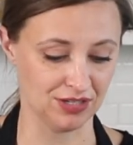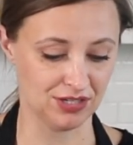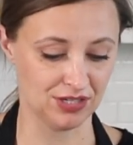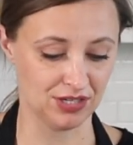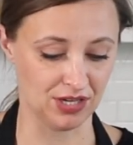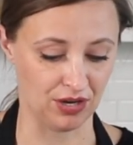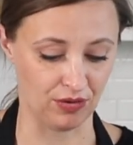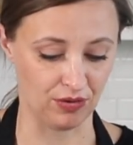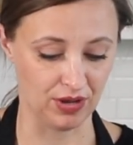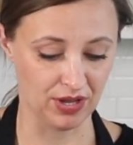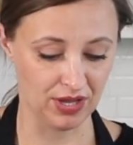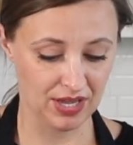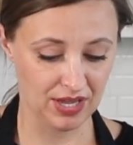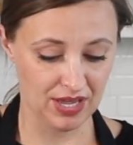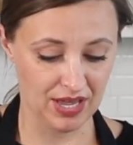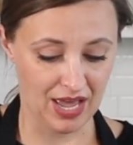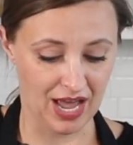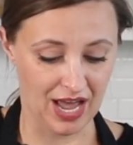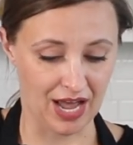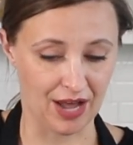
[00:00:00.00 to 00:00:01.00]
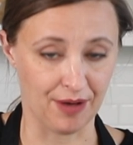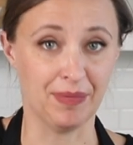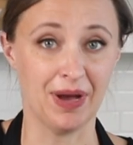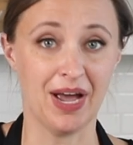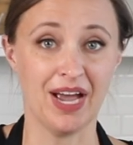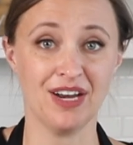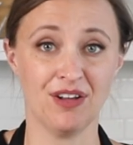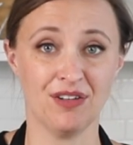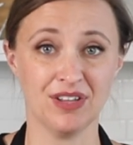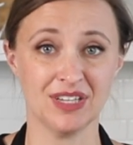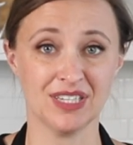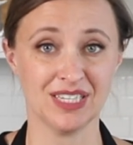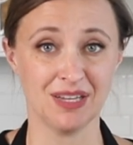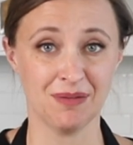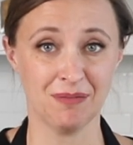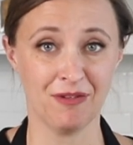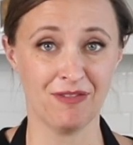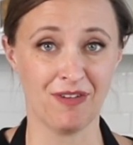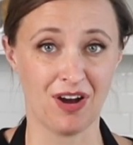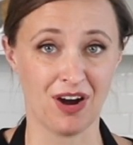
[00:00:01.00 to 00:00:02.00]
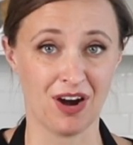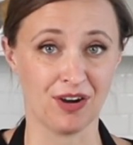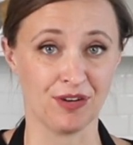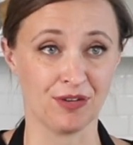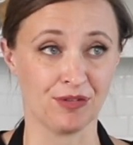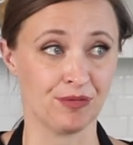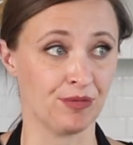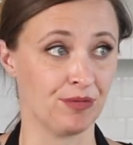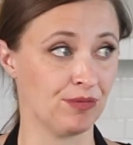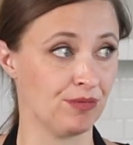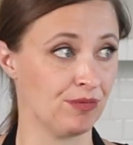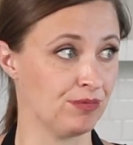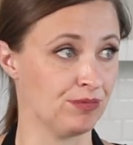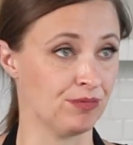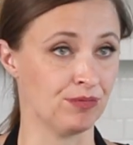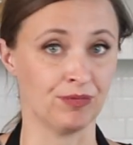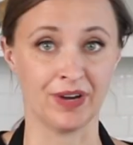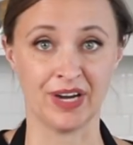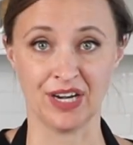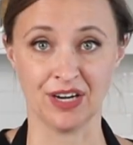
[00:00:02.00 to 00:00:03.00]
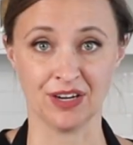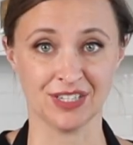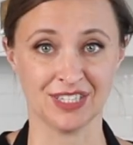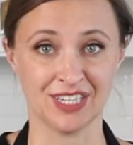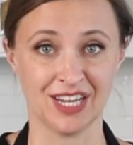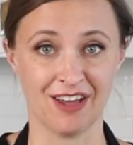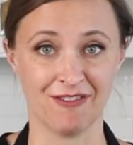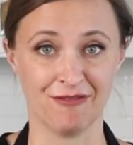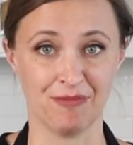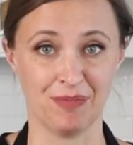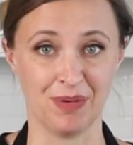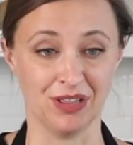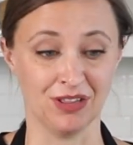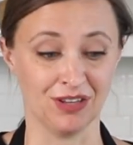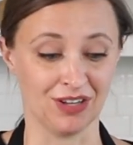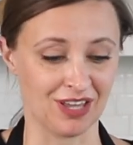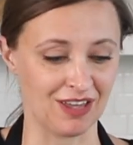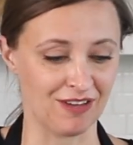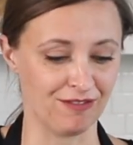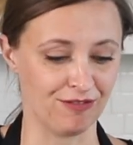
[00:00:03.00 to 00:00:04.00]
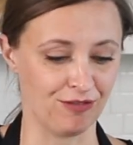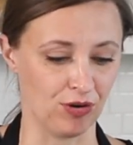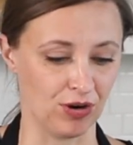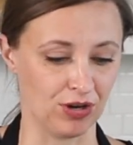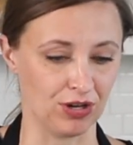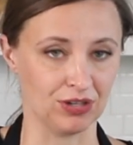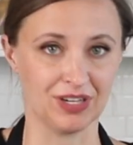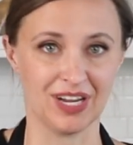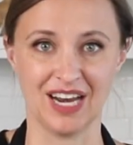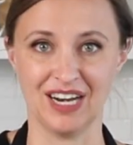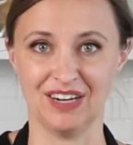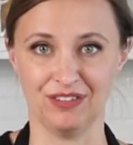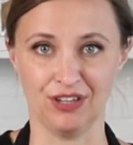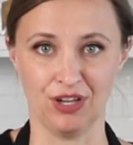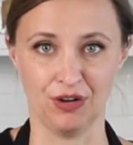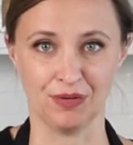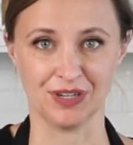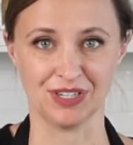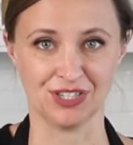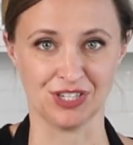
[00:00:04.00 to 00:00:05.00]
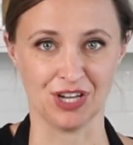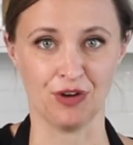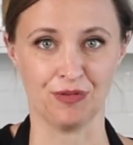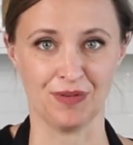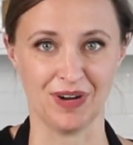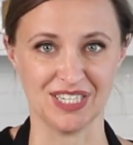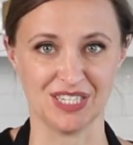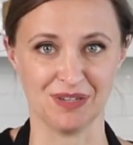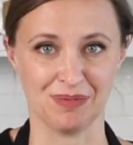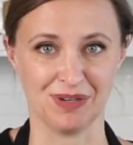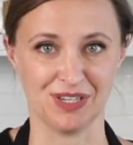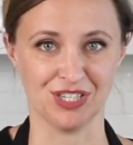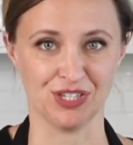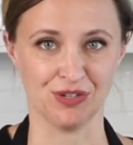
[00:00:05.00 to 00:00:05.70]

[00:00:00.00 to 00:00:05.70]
So, but I know that some of our readers have been looking for kind of lower salt recipes,